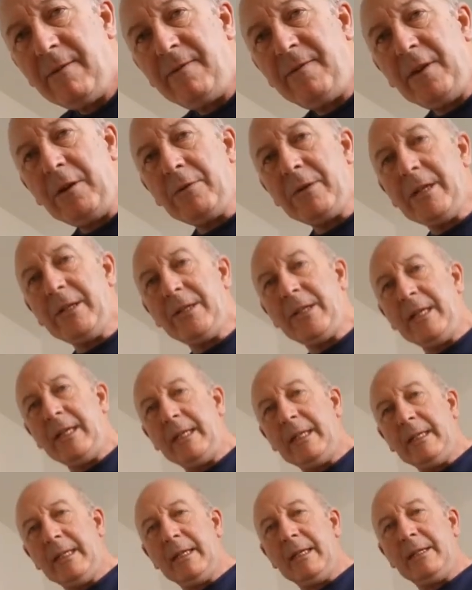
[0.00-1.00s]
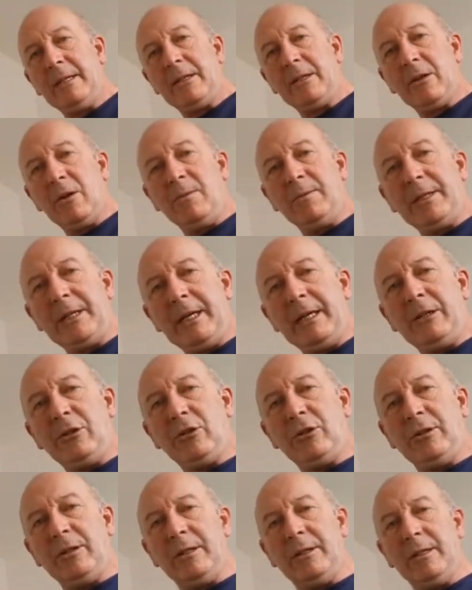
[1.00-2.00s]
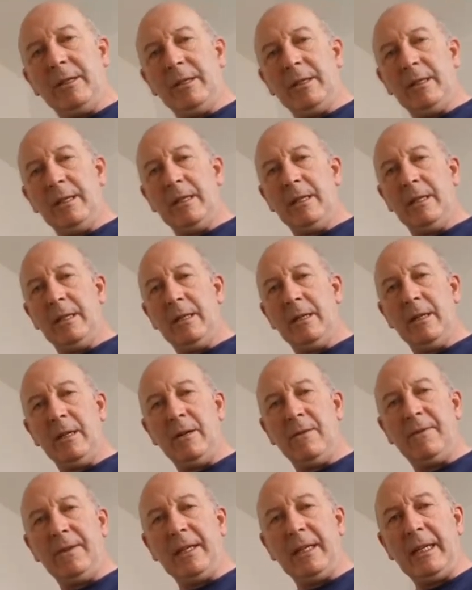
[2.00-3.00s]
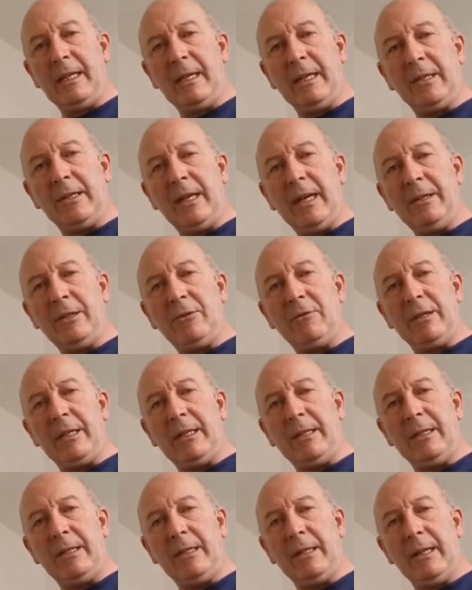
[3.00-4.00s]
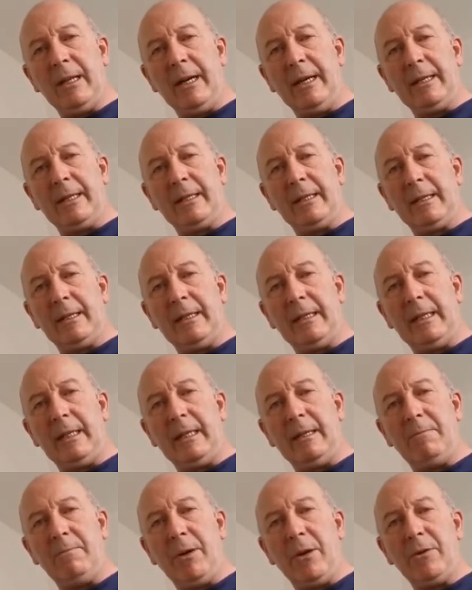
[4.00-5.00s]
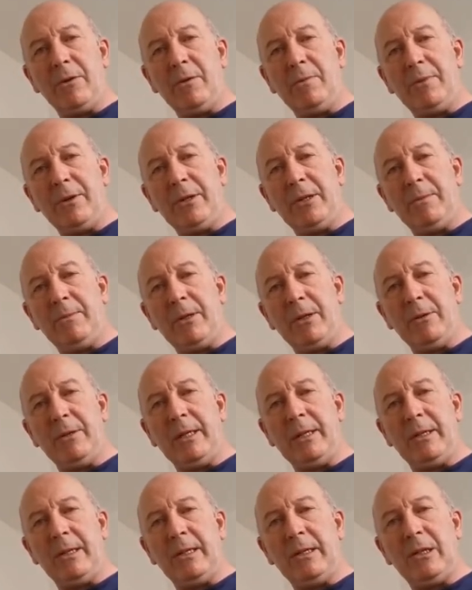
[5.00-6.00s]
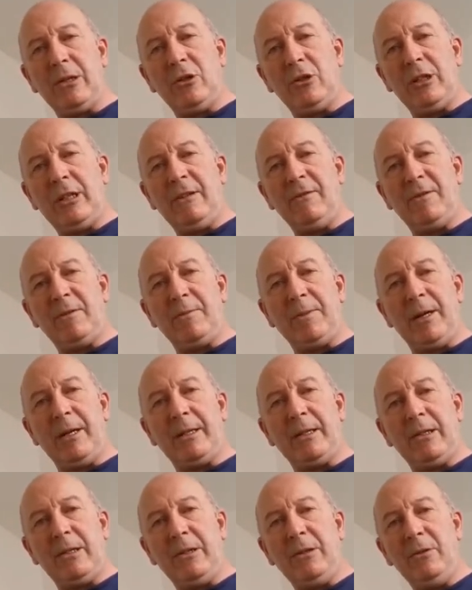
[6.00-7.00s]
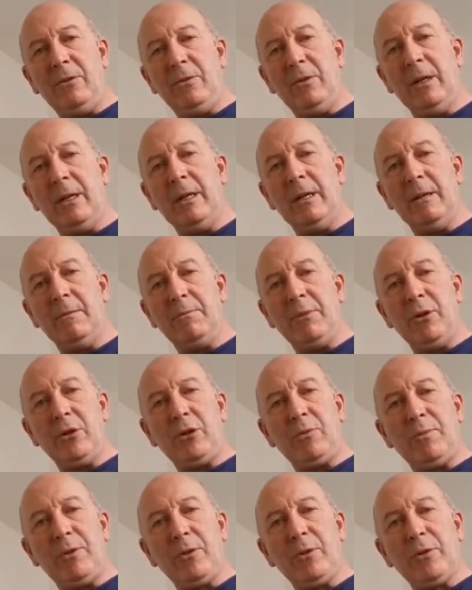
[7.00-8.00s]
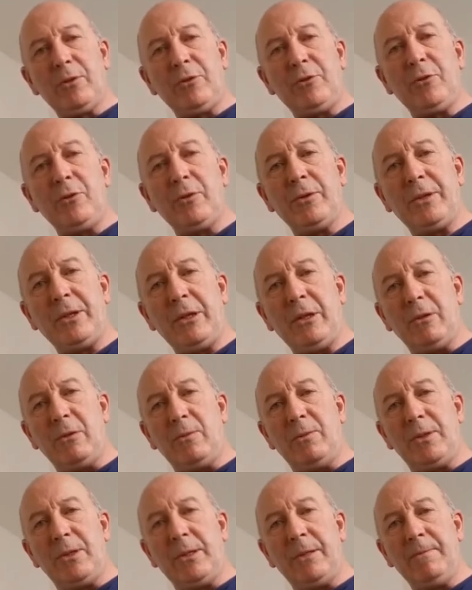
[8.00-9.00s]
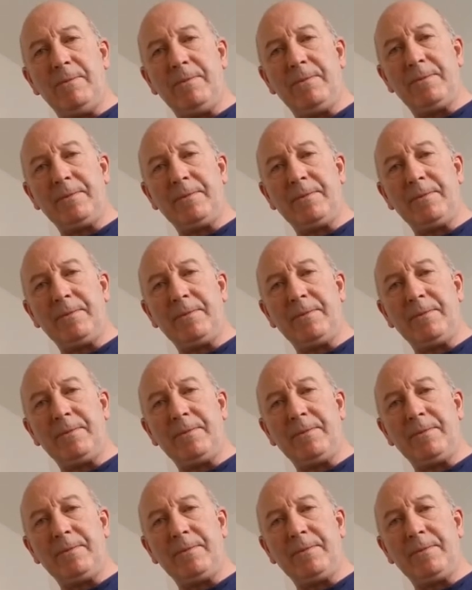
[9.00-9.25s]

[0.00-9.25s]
Focusing and accommodation of the accessories like the Porro prism unit is achieved by two push-pull draw tubes.